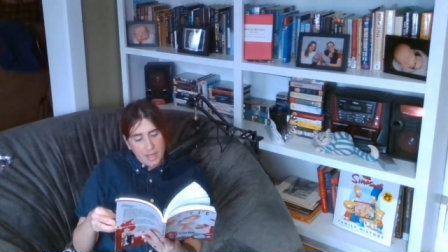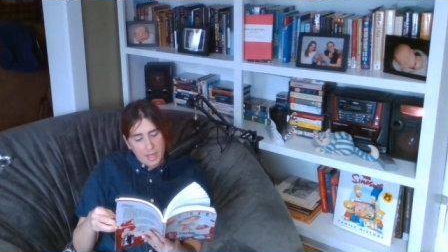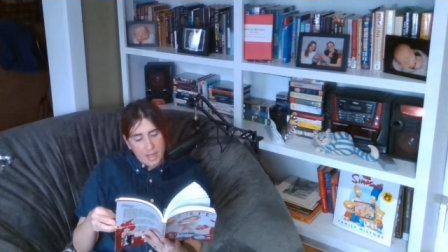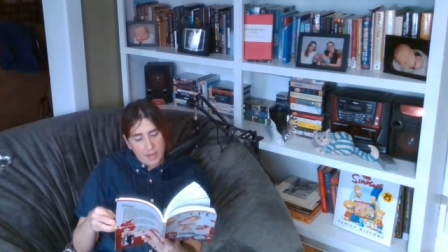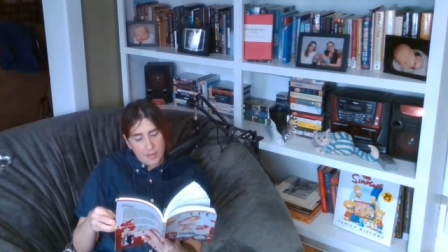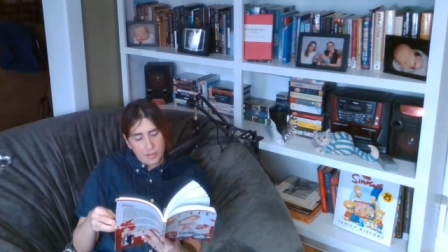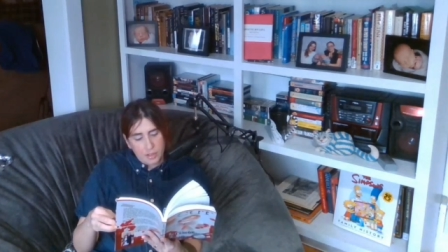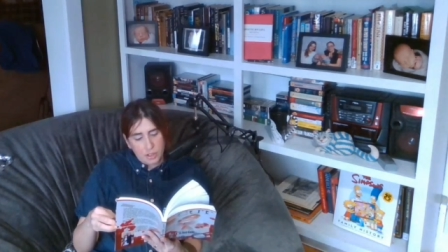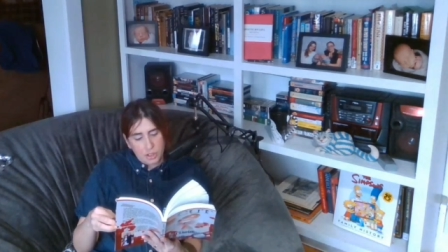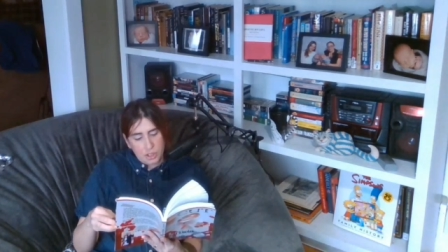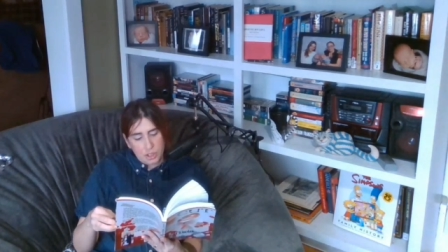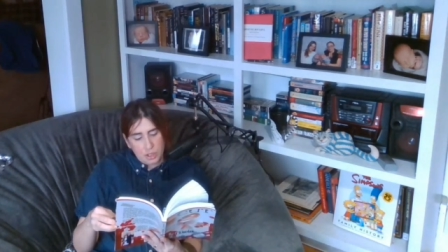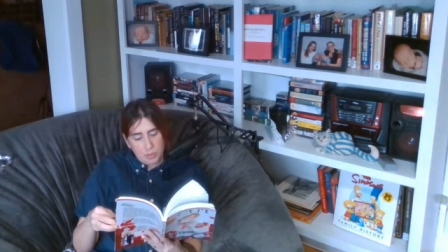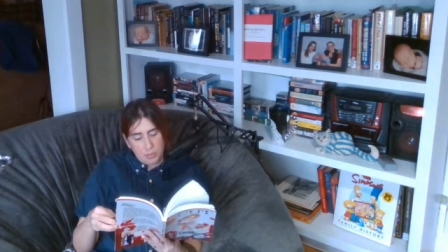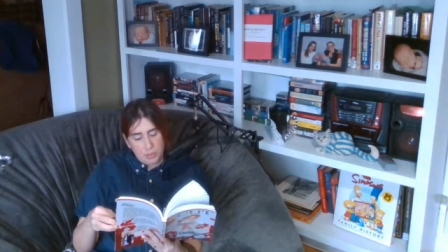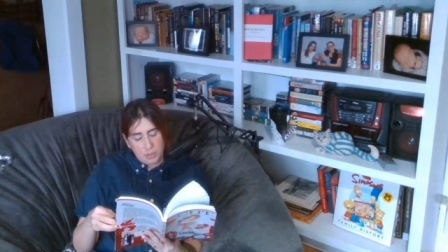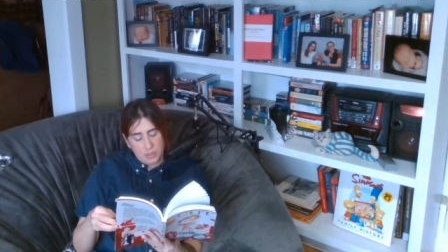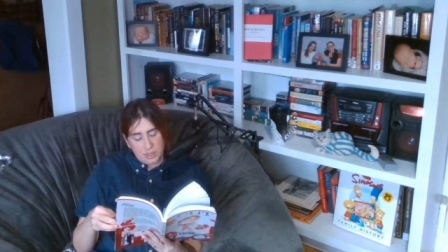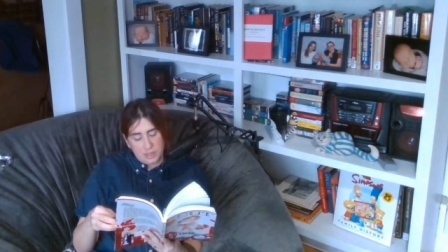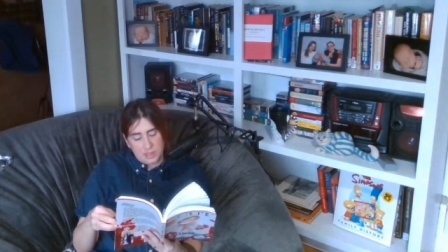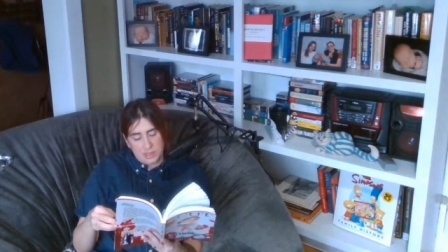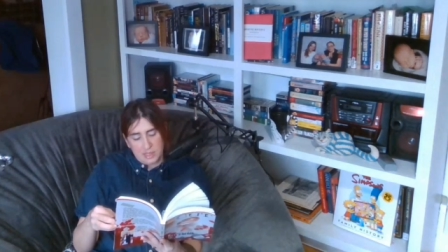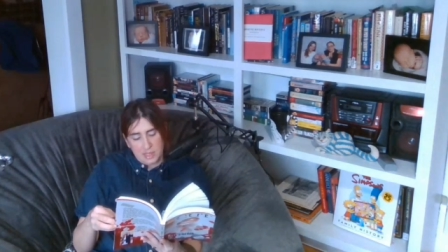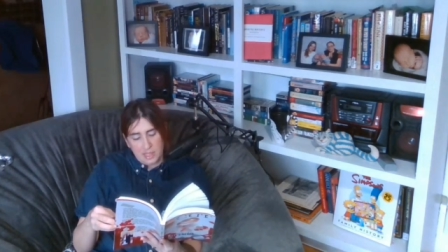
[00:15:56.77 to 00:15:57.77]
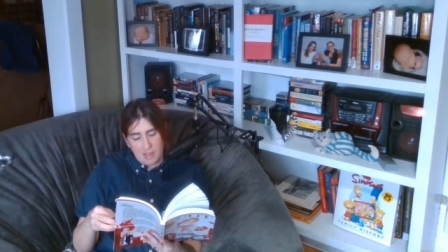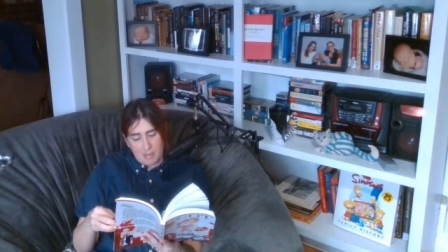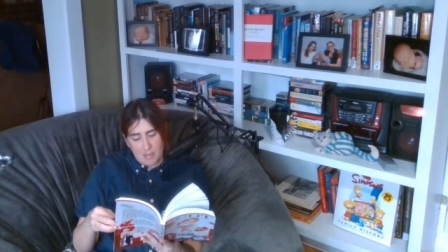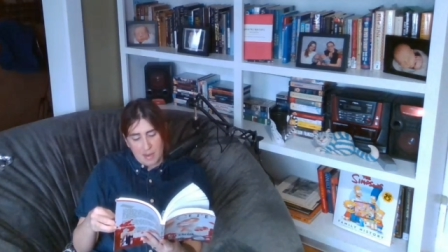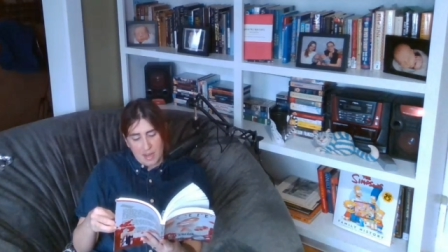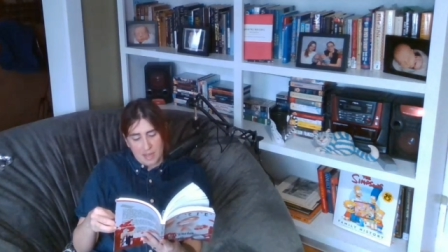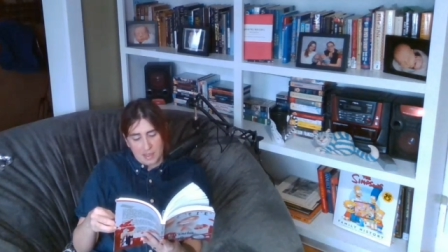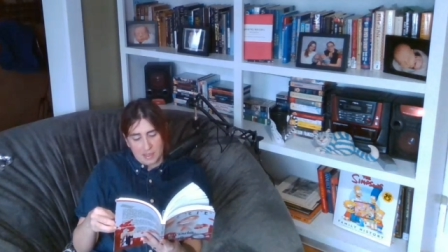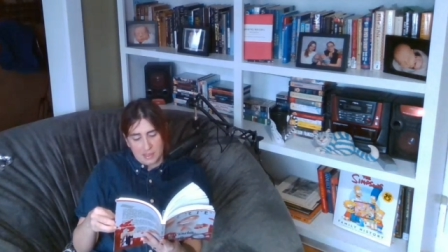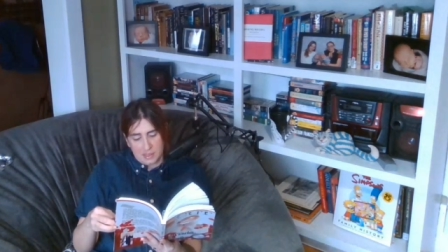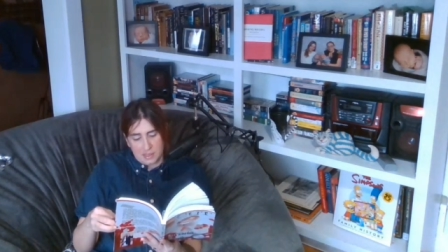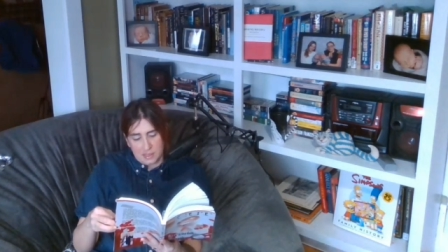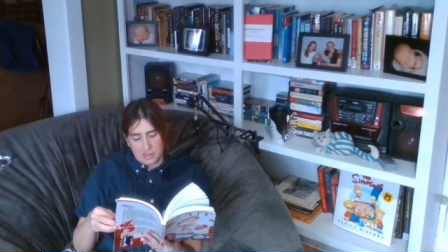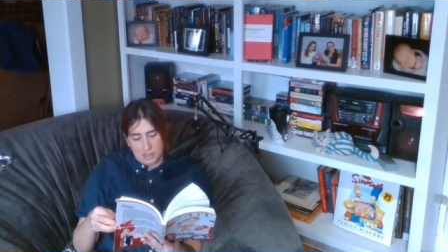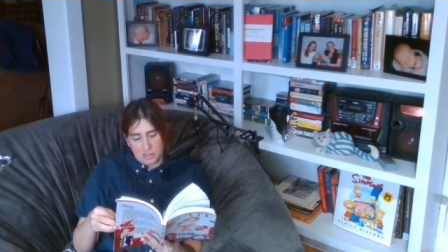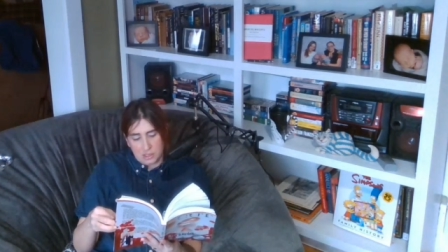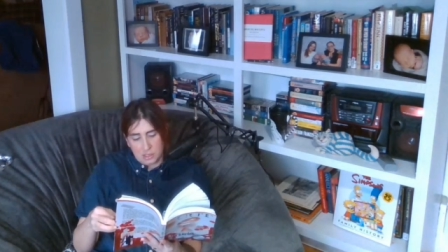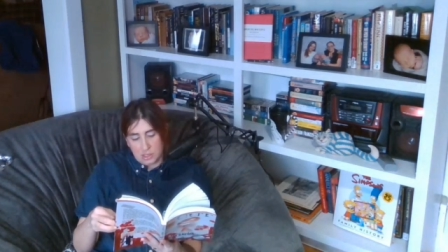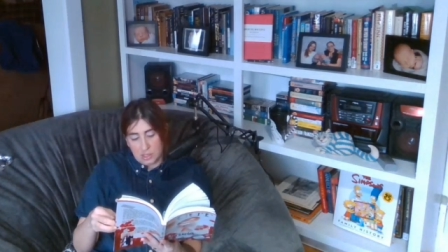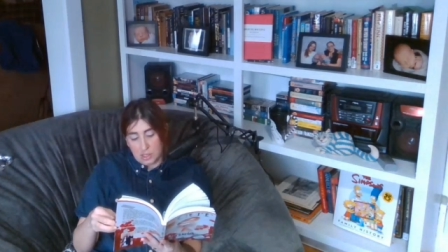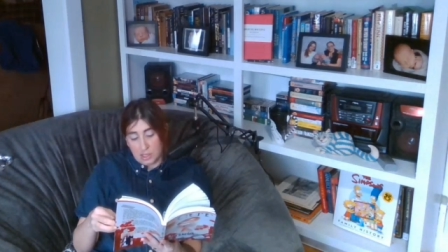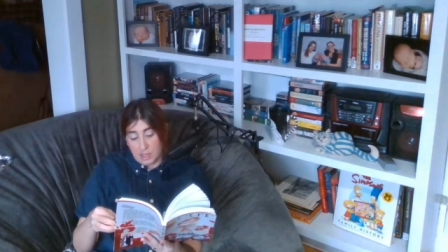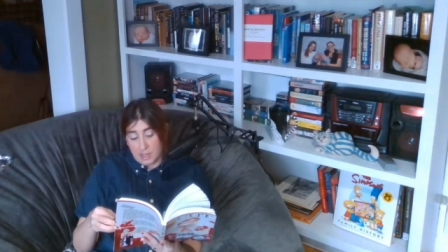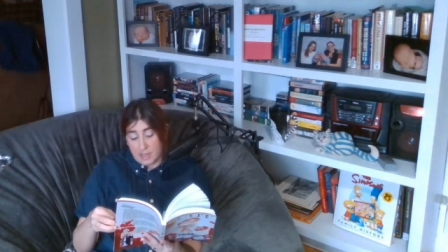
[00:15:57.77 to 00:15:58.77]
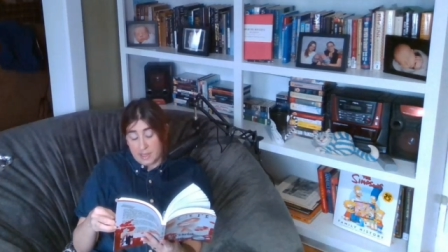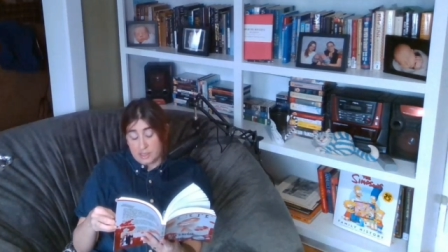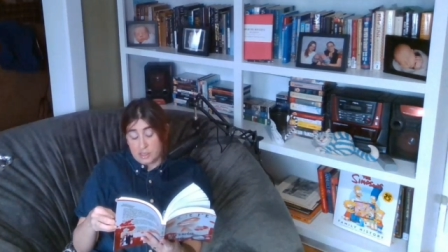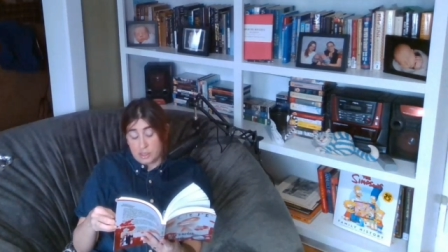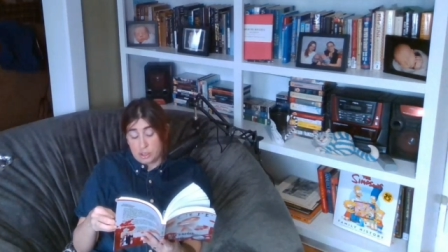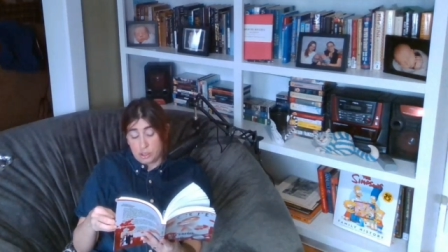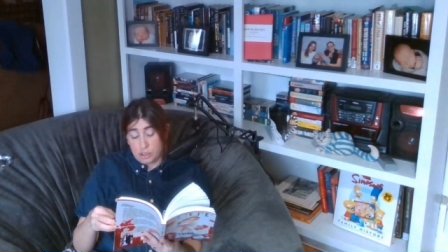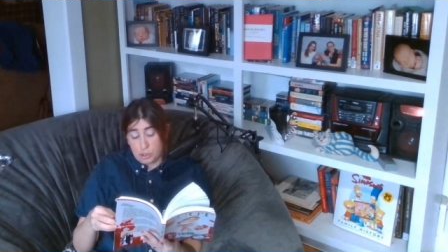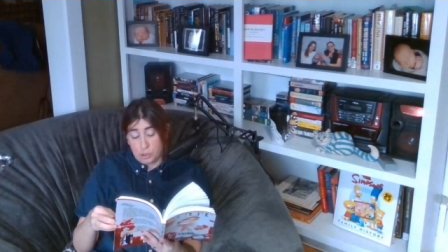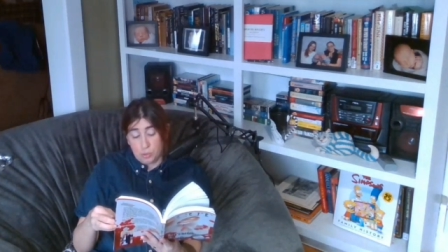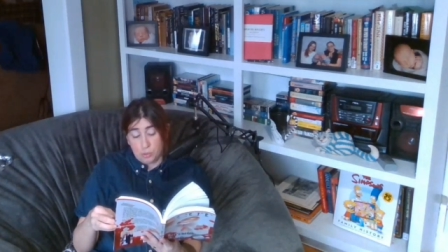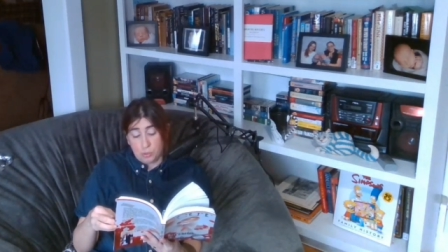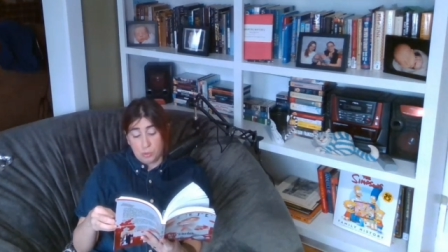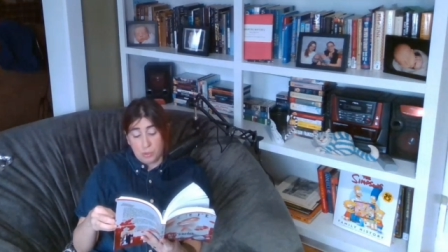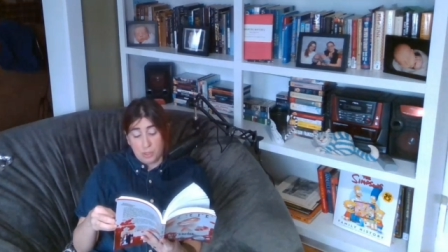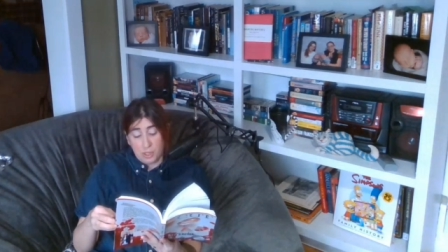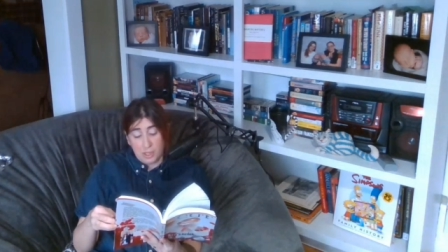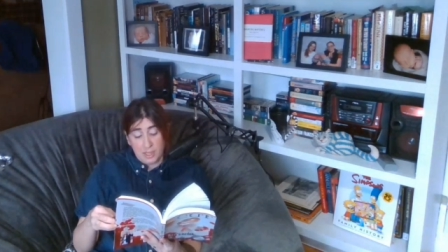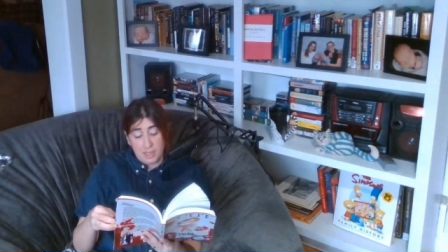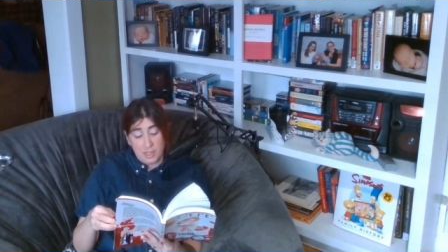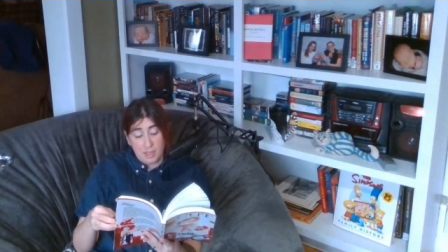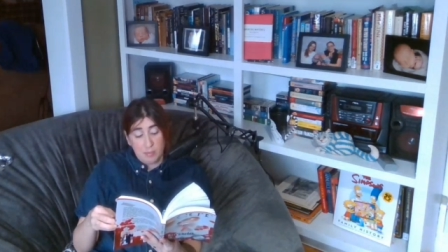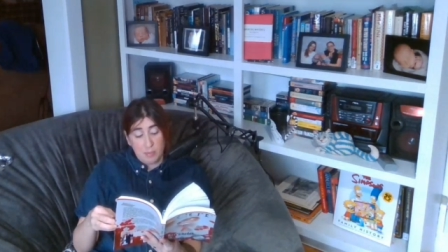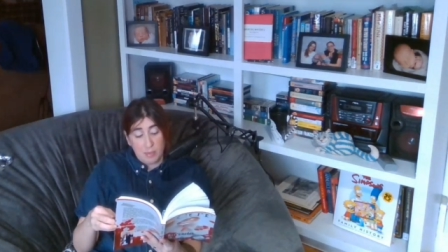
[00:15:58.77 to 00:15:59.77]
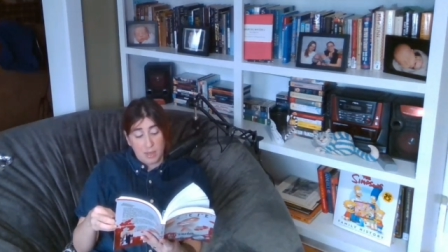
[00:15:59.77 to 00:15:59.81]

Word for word: After she'd put the tea bags into the last two clean